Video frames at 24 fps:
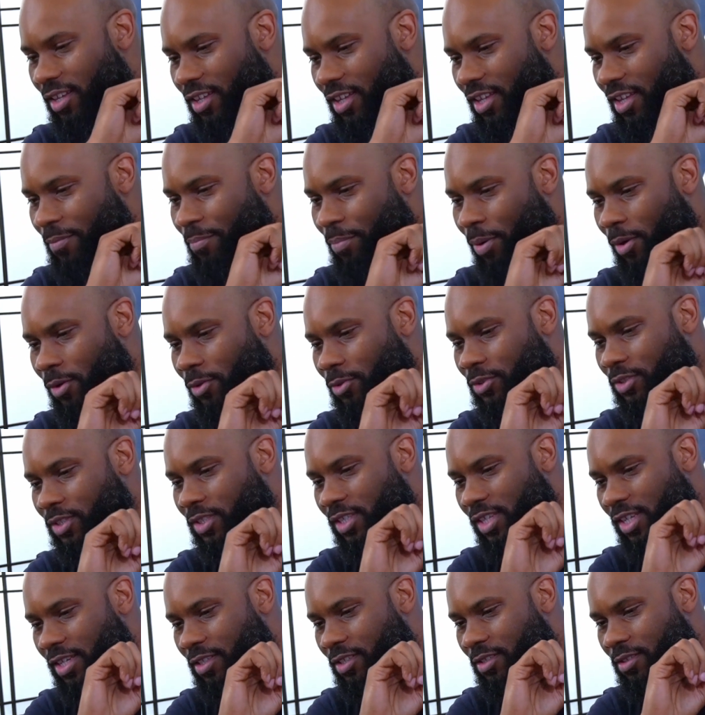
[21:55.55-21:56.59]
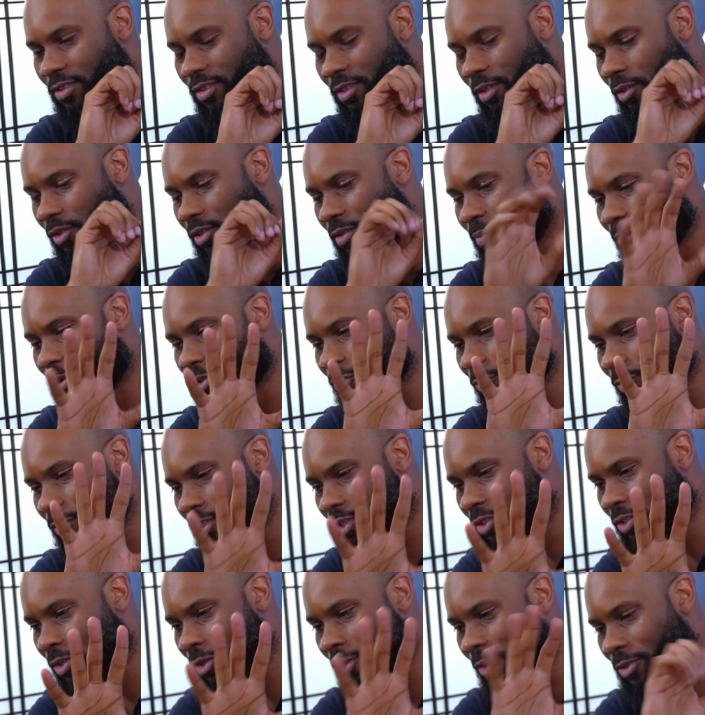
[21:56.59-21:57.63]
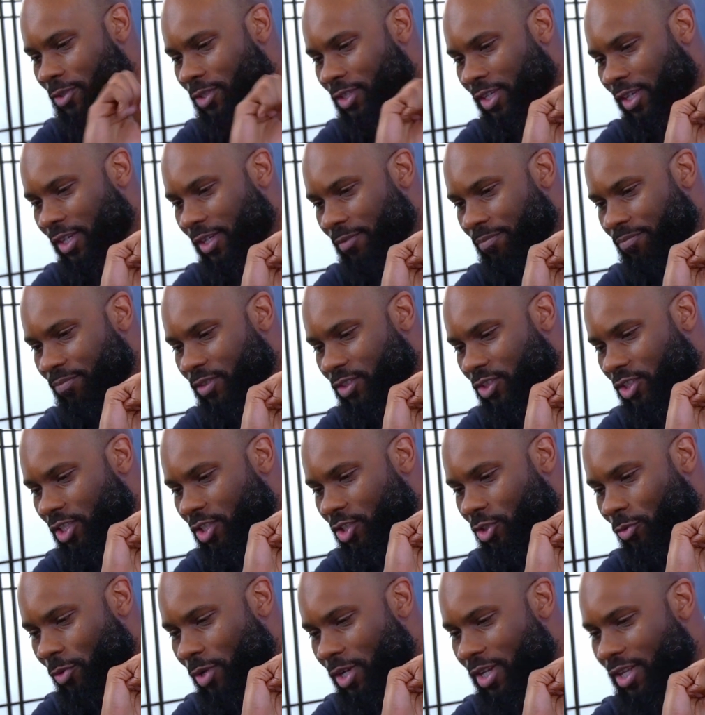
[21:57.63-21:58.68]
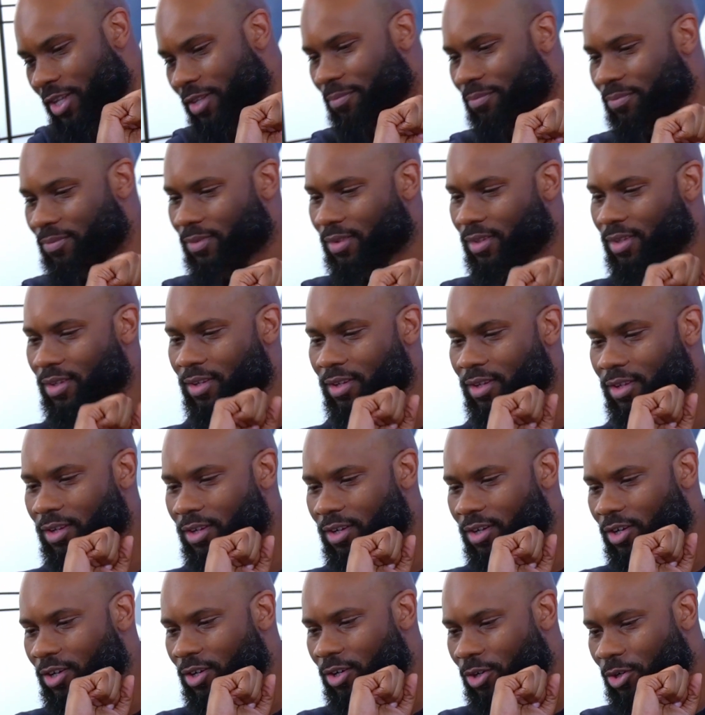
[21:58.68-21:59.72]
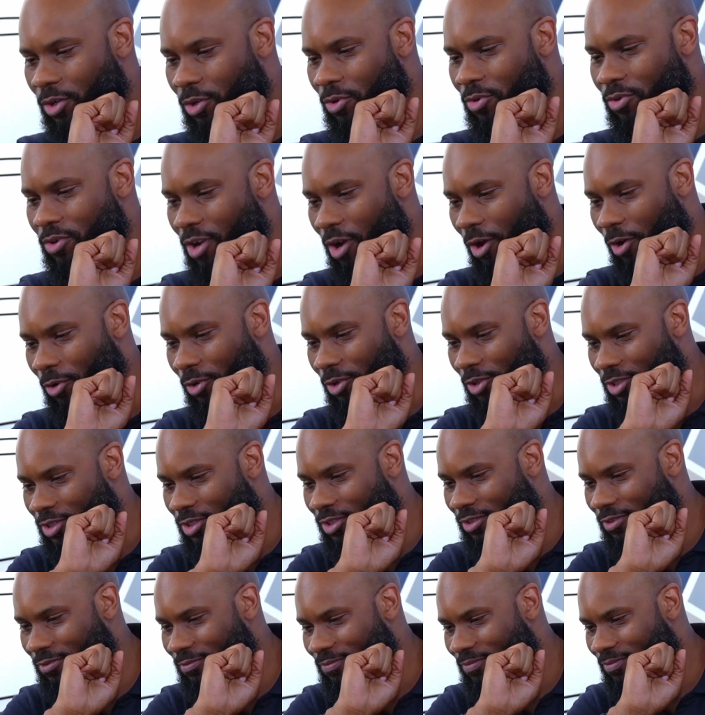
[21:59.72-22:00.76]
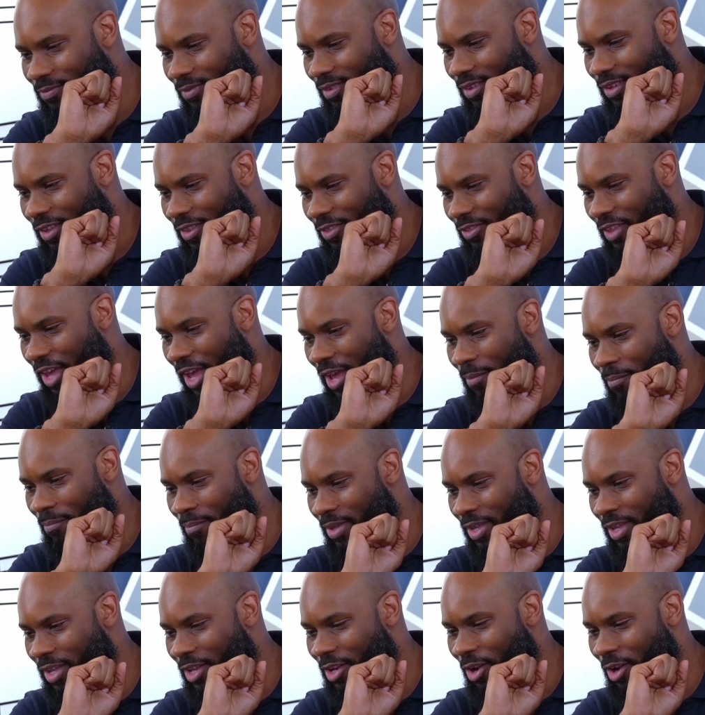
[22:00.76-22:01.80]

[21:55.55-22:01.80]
He posted what this girl said. She tweeted, "Who noticed that men